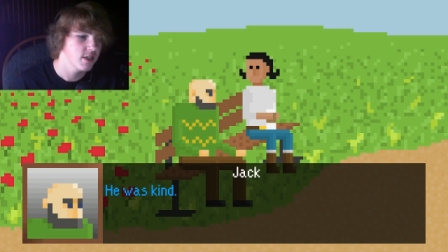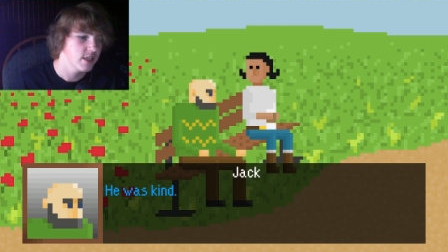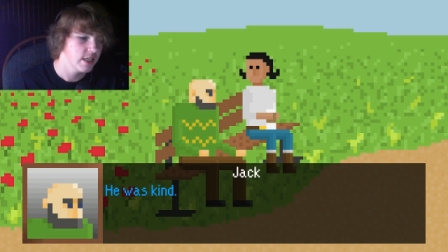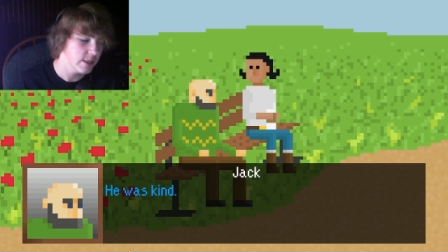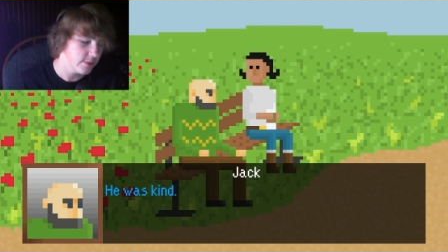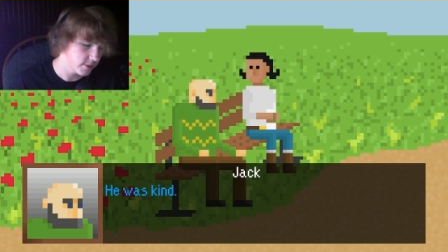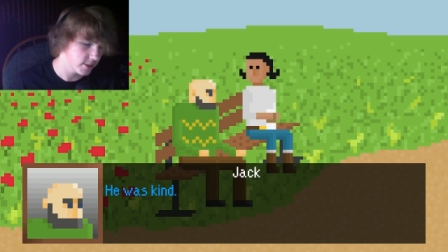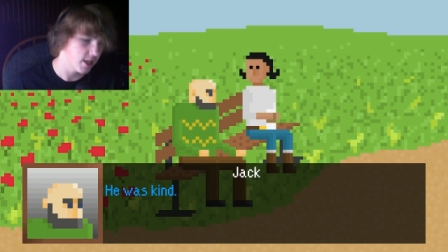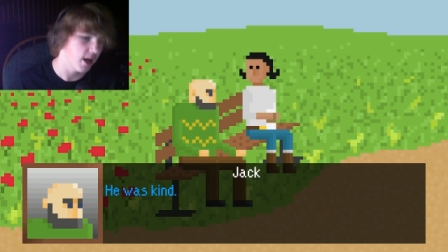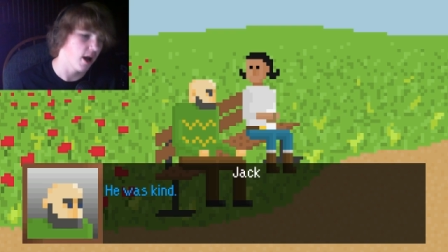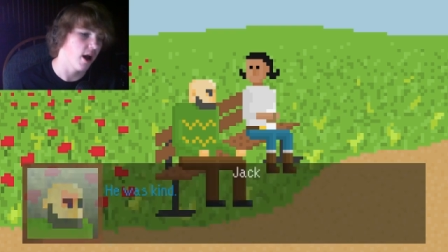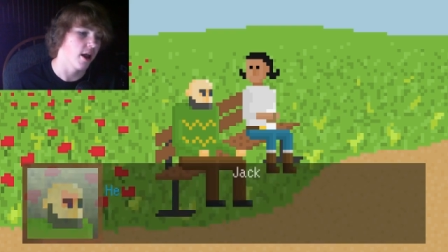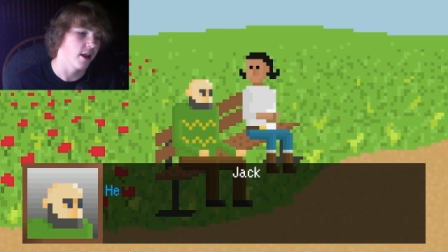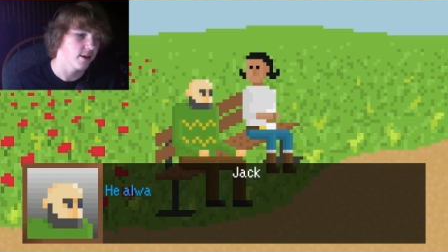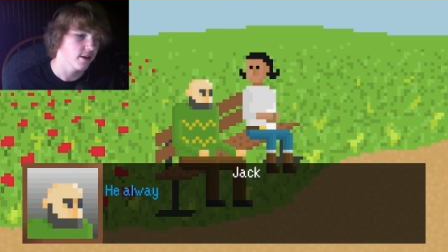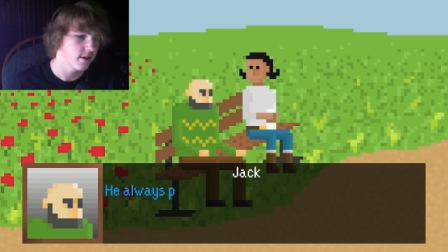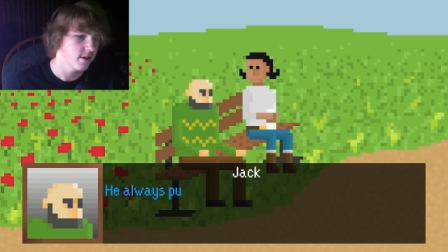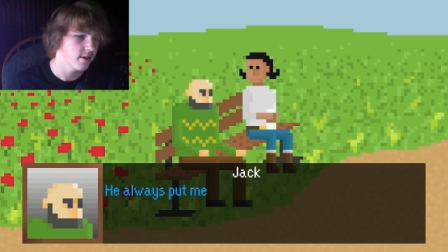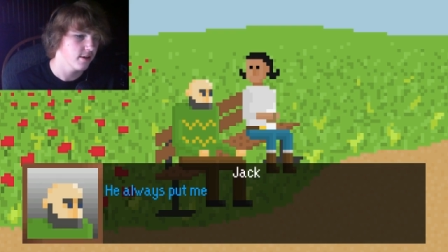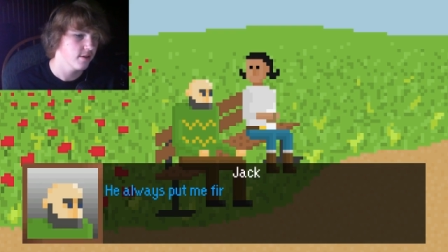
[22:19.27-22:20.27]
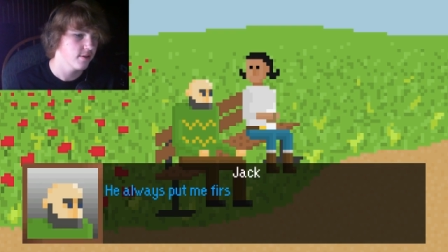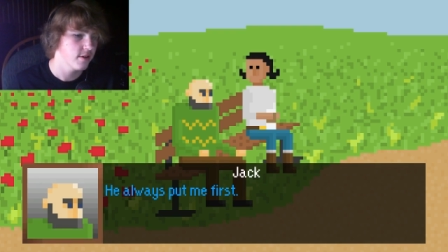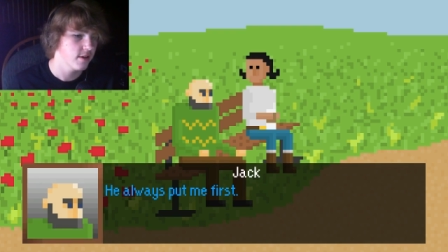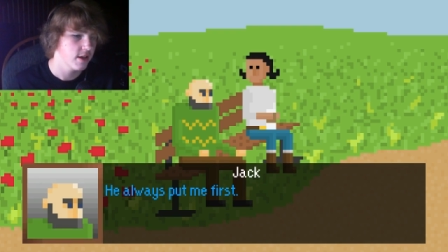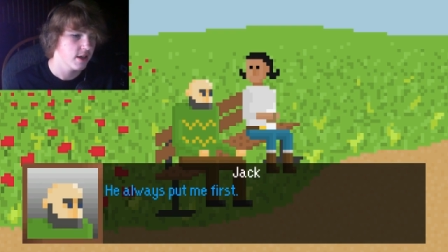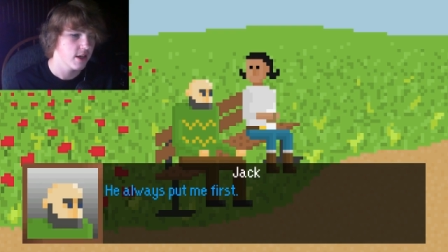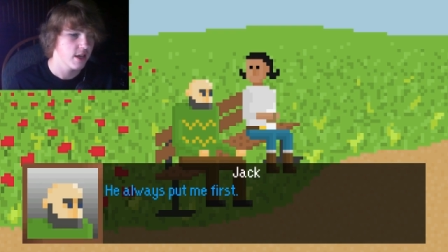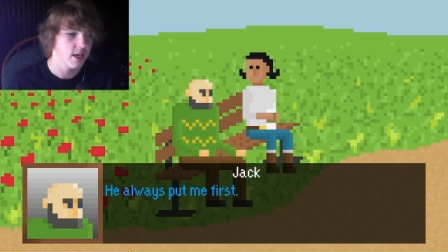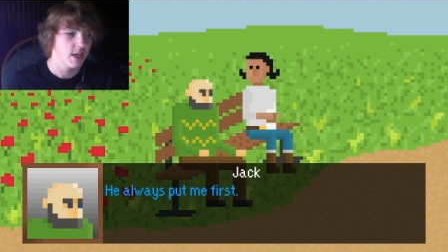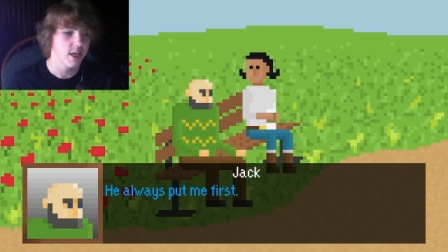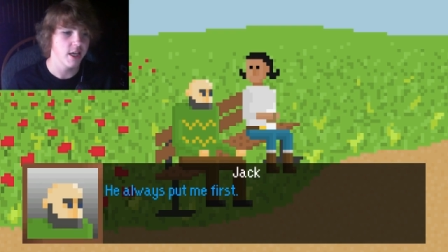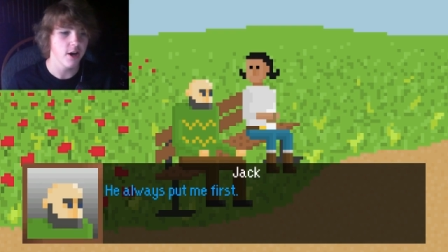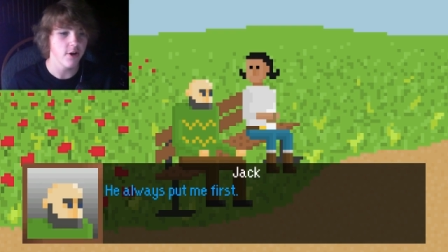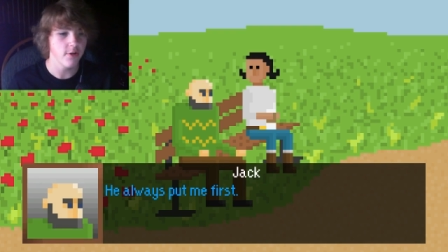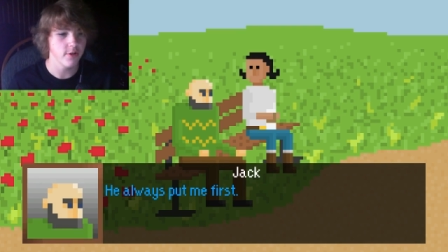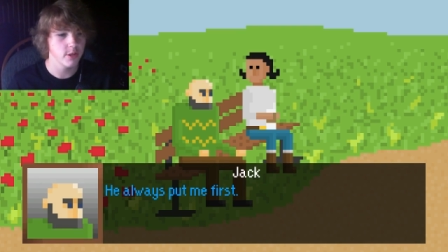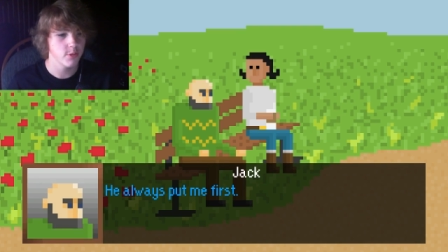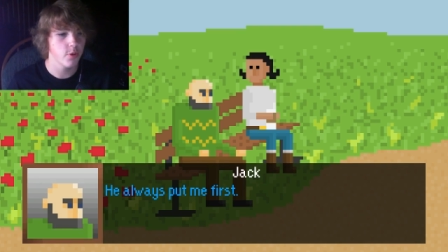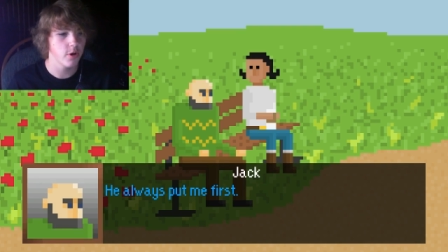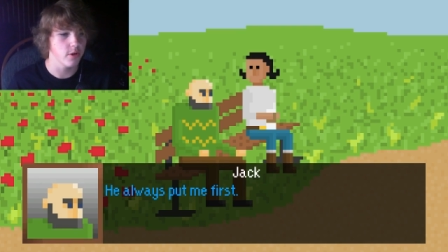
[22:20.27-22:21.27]
He was kind. He
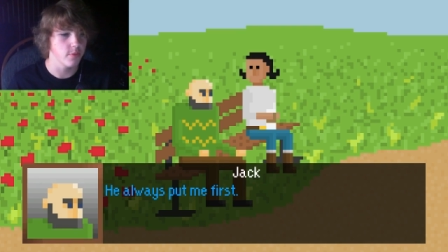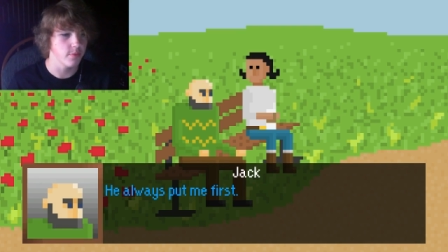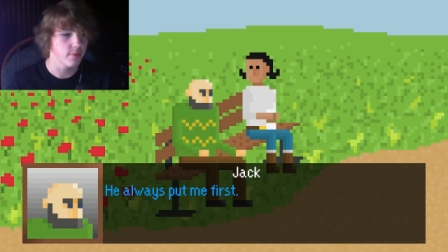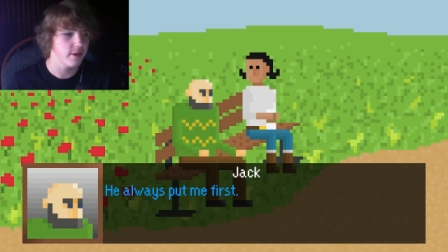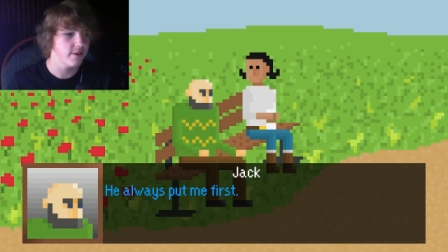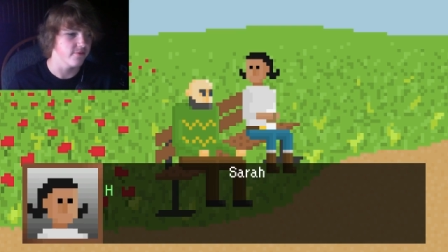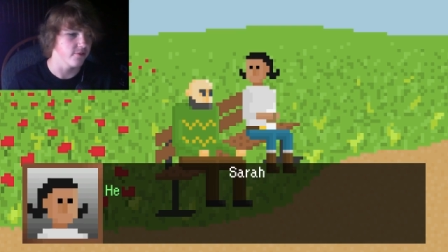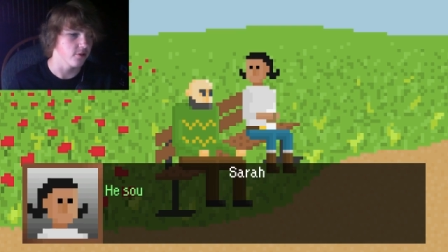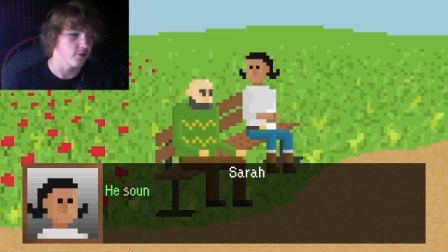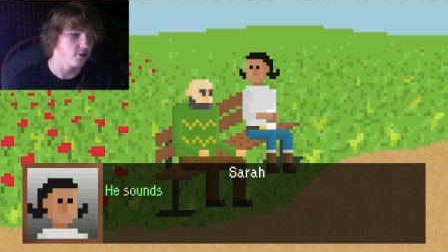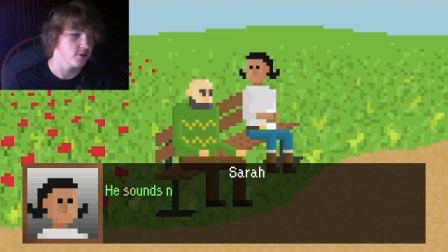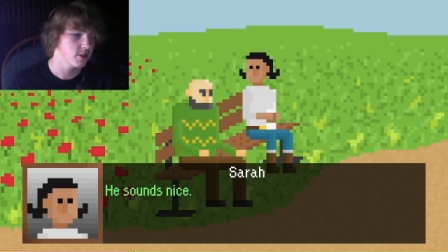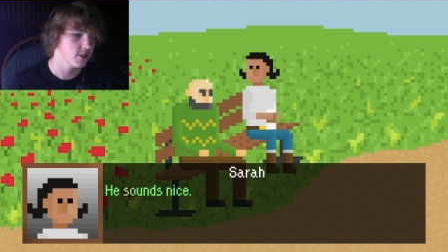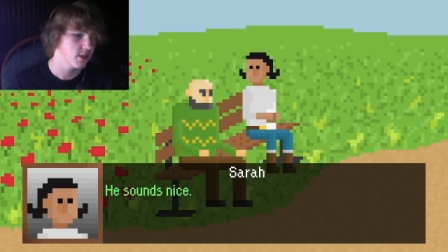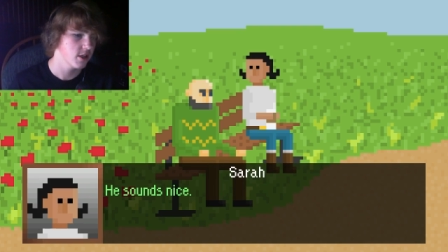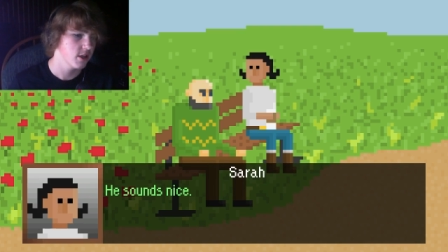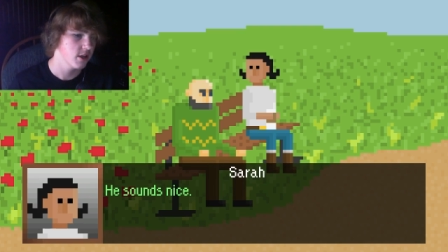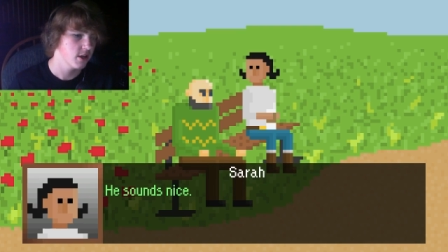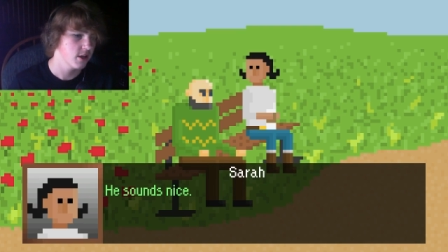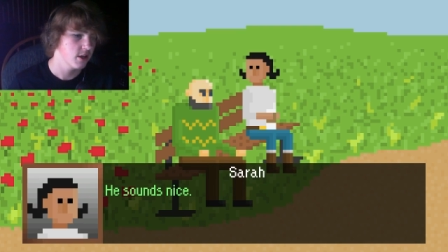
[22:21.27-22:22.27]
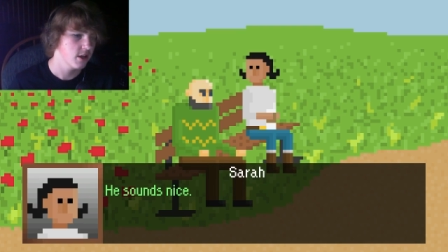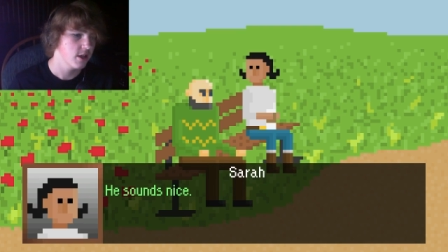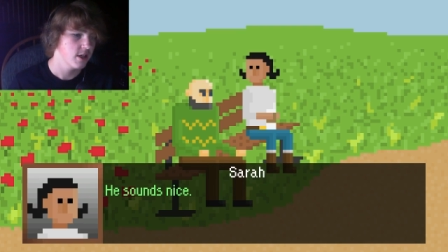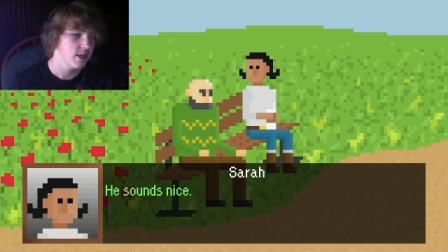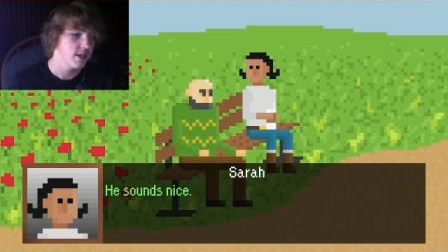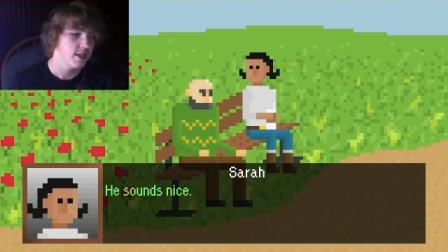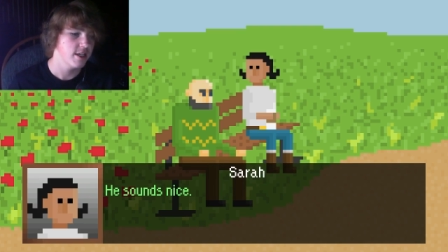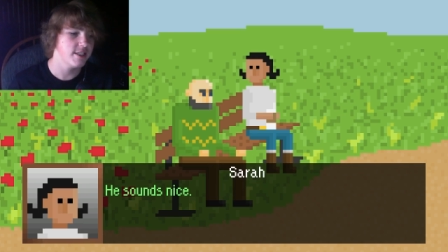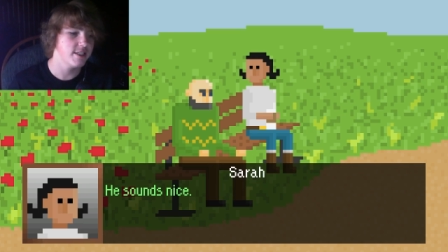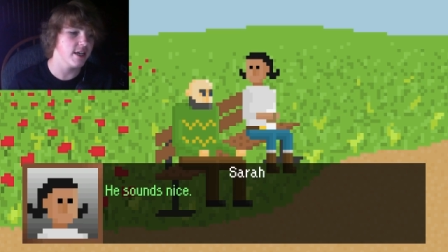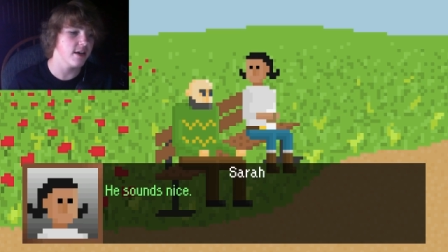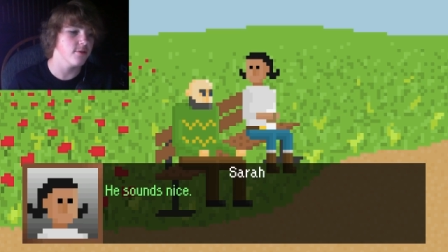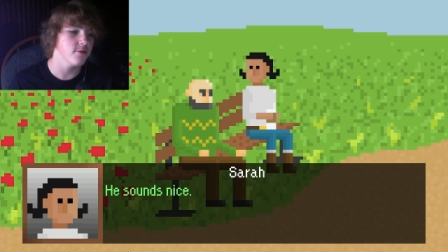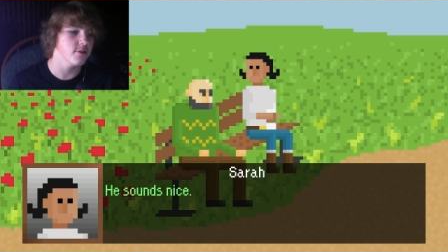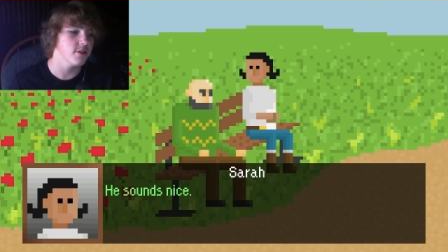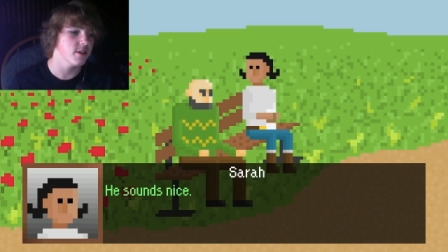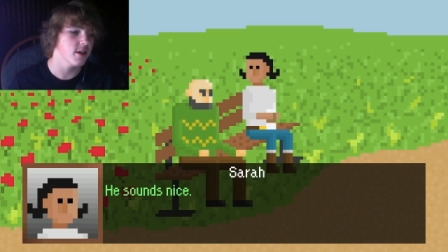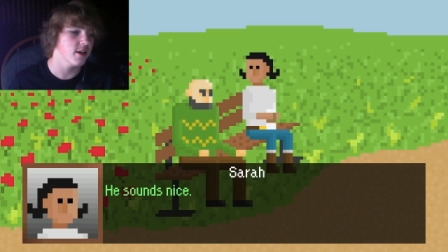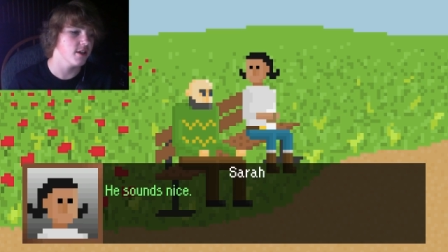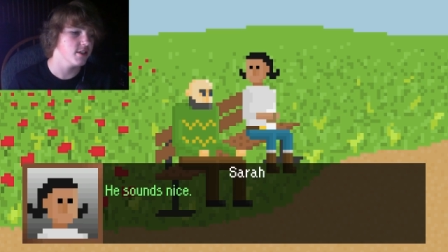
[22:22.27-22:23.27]
always put me first. He
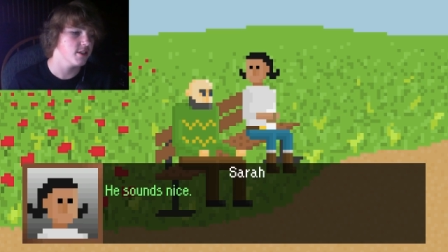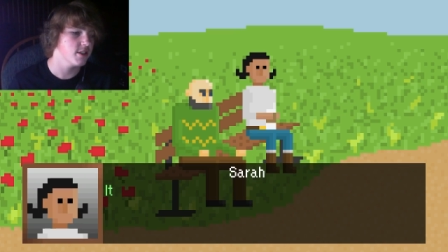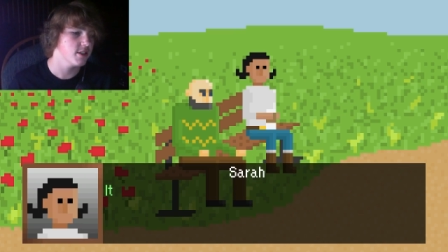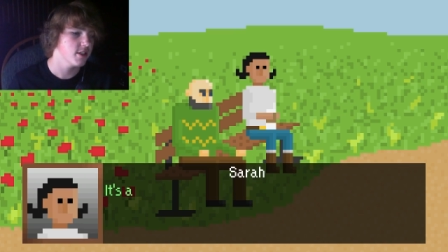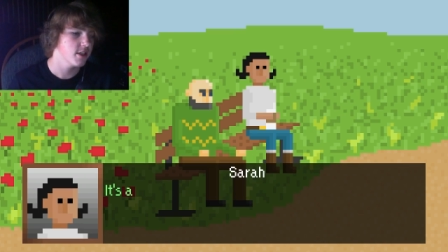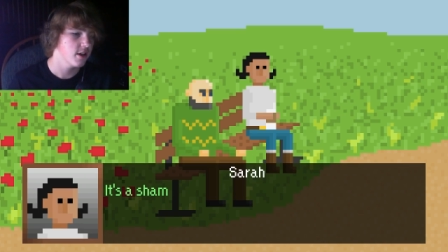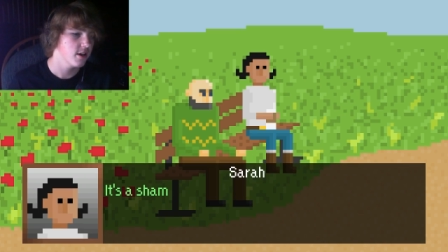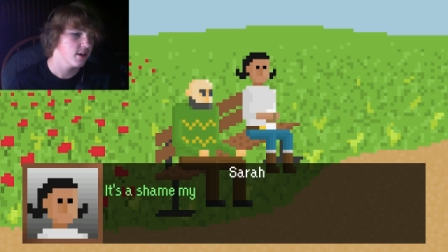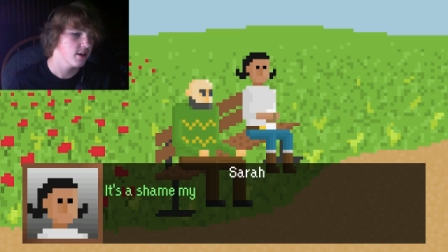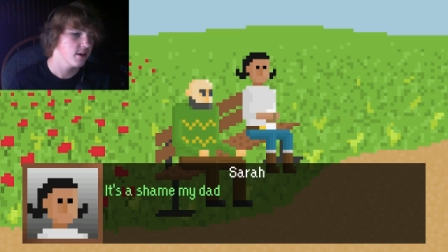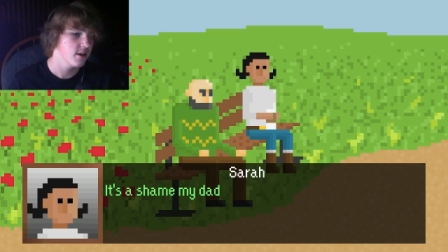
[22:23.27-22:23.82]
sounds nice.